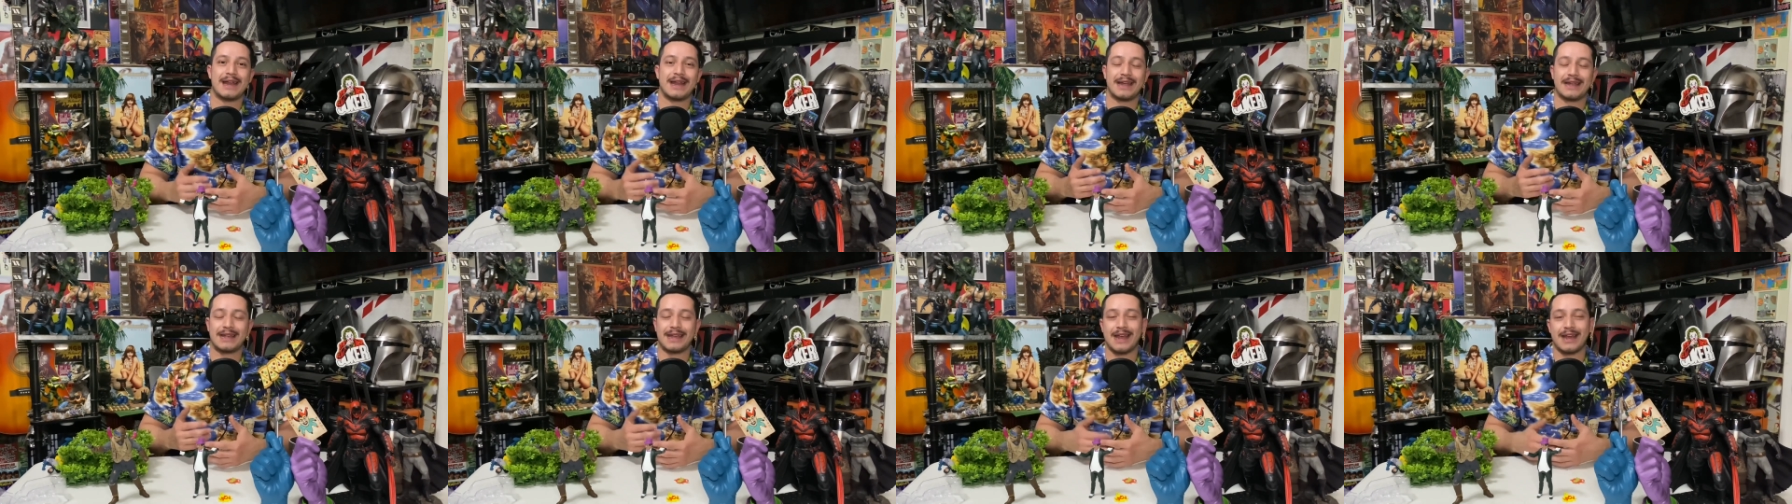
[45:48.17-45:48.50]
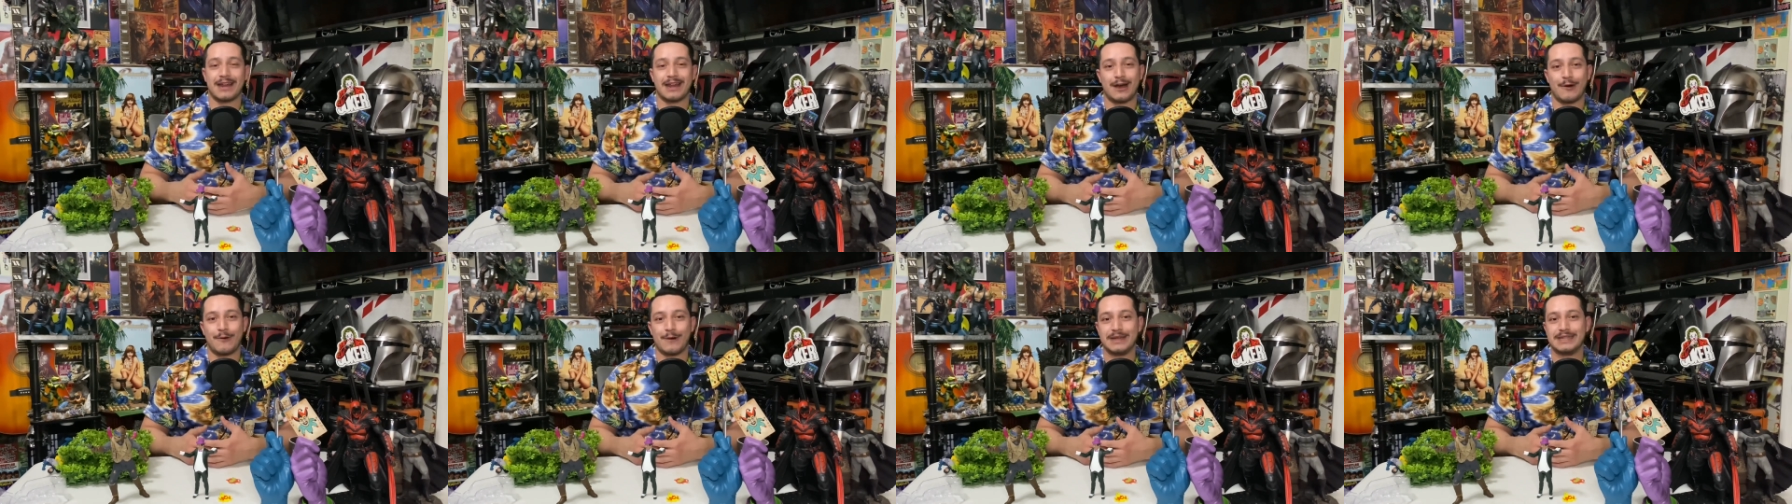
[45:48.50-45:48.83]
I
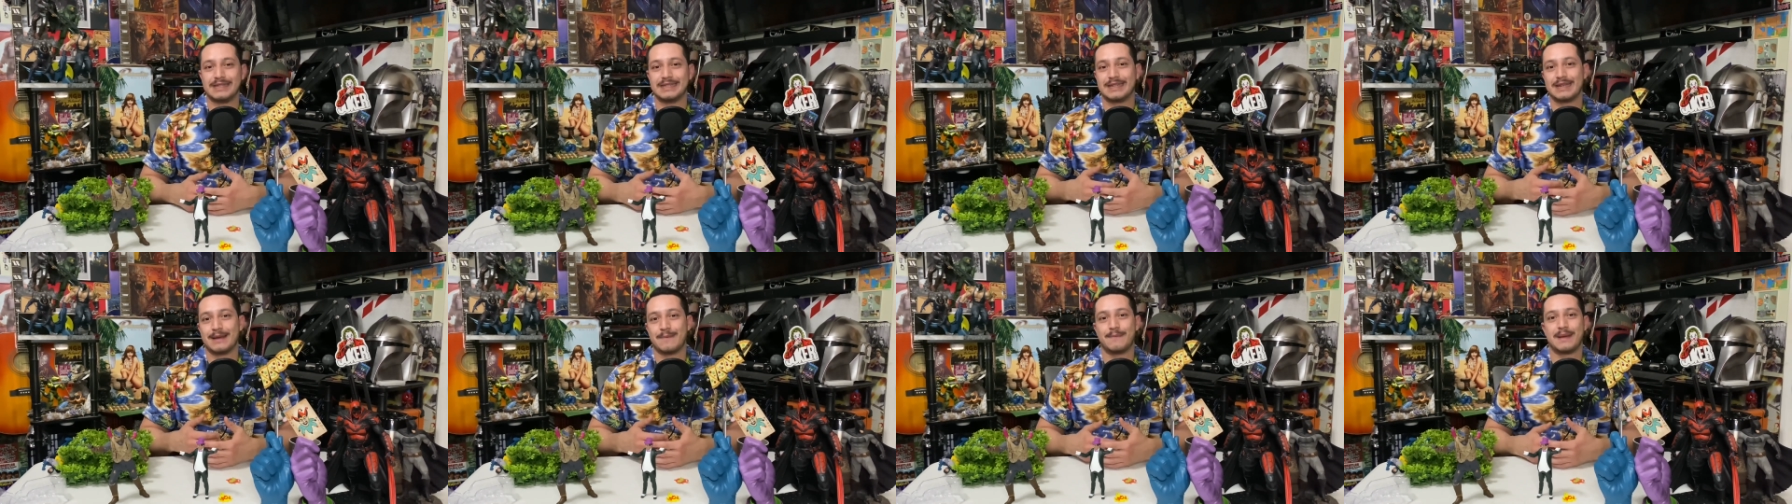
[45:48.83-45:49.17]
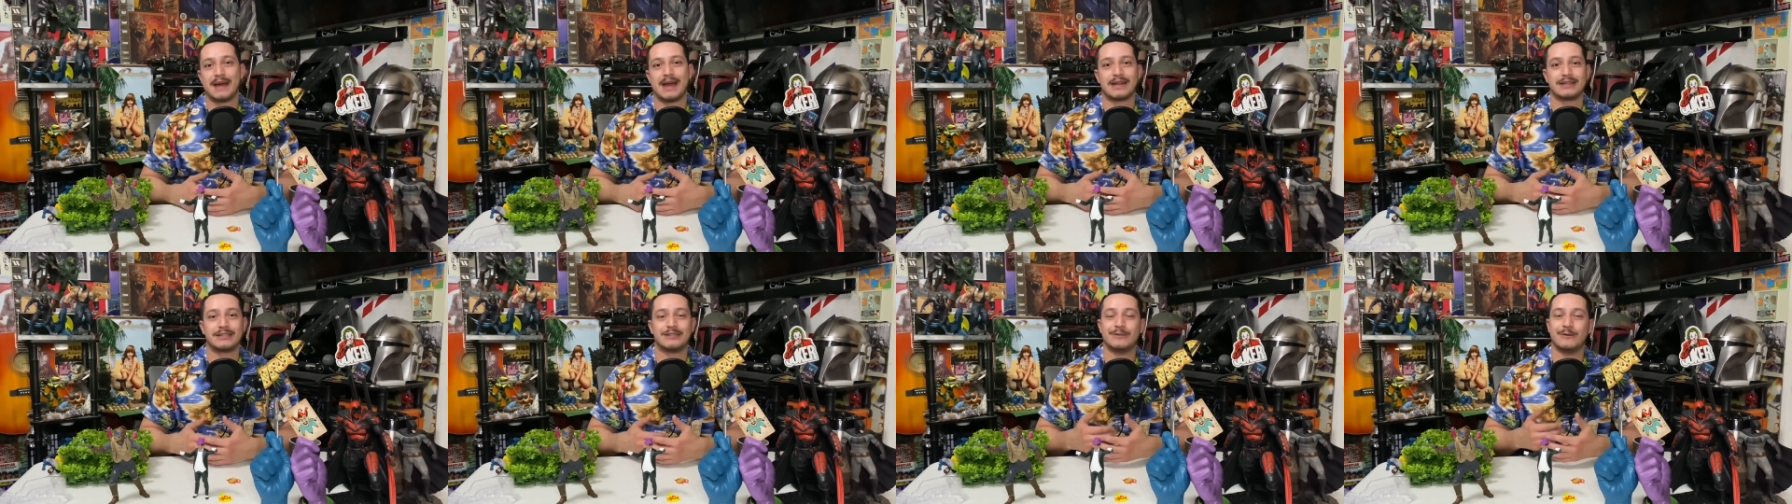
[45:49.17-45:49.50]
cannot wait to get
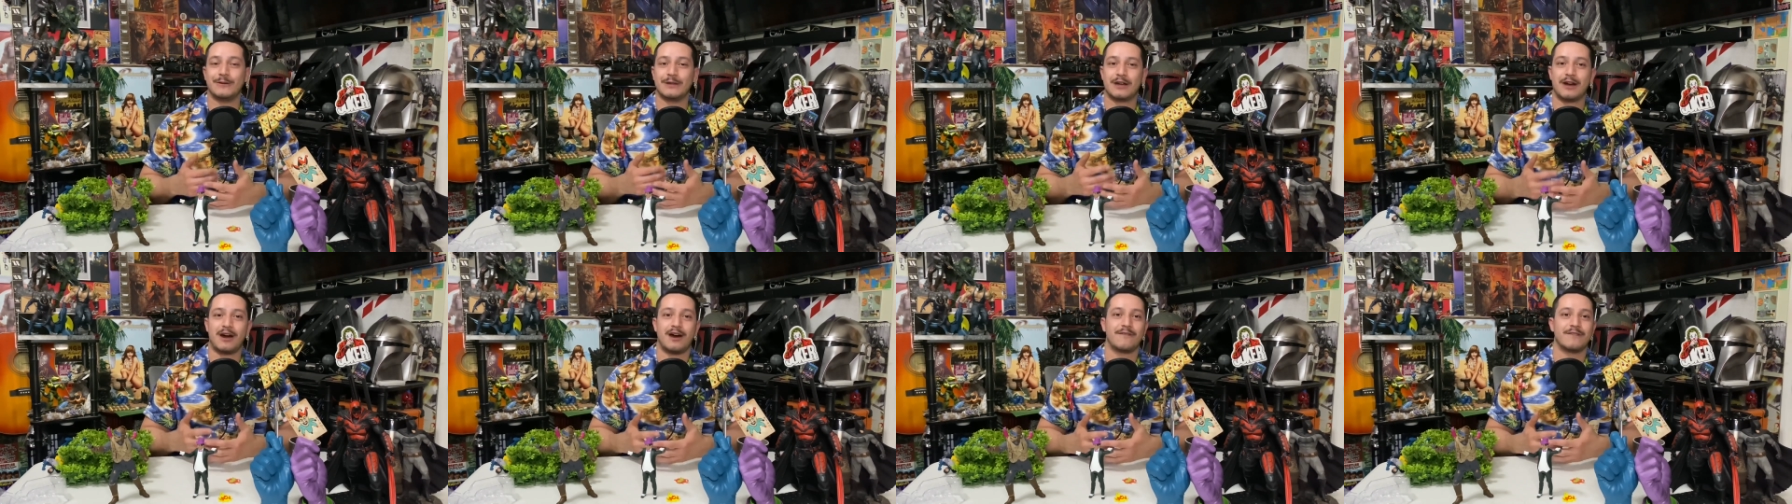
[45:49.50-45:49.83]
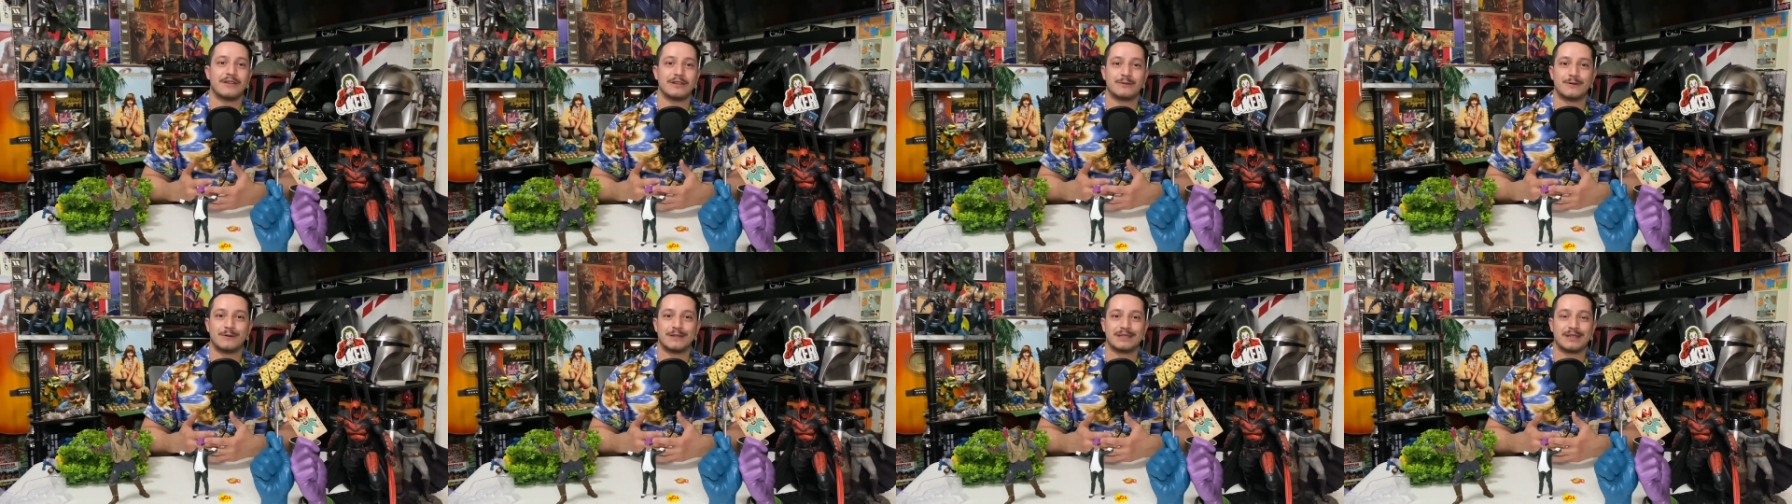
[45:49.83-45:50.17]
back to doing Coffee
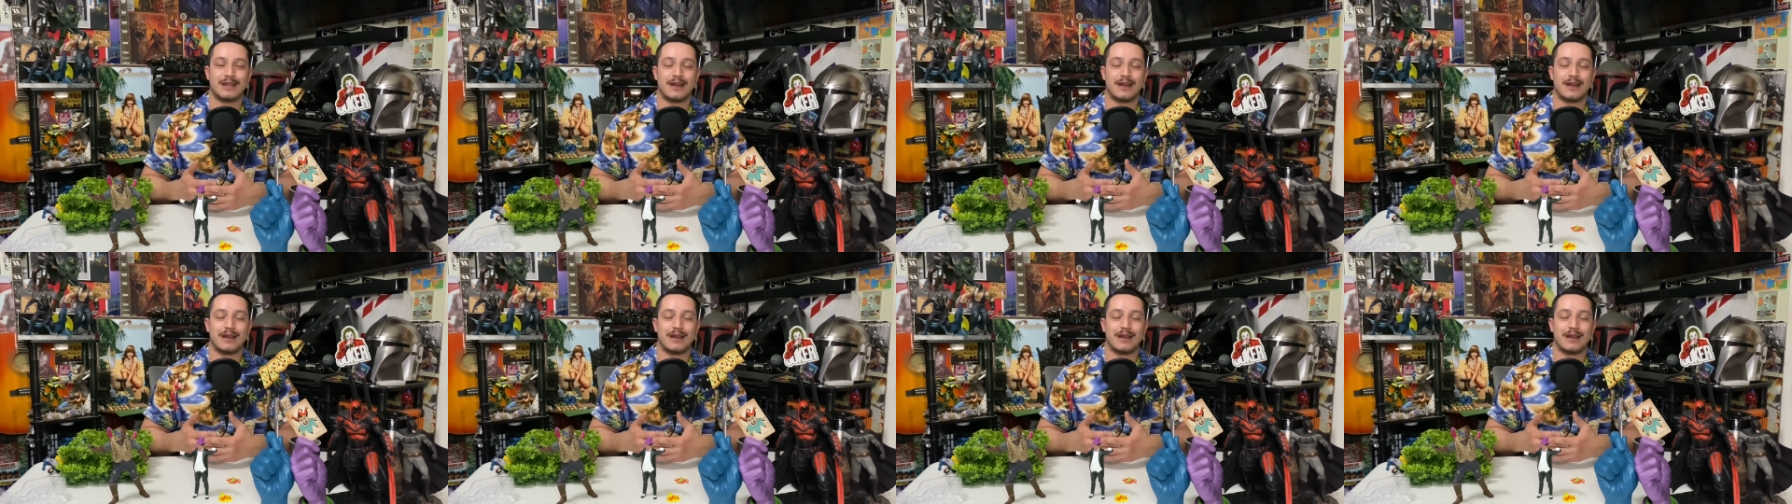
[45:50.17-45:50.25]
and Toys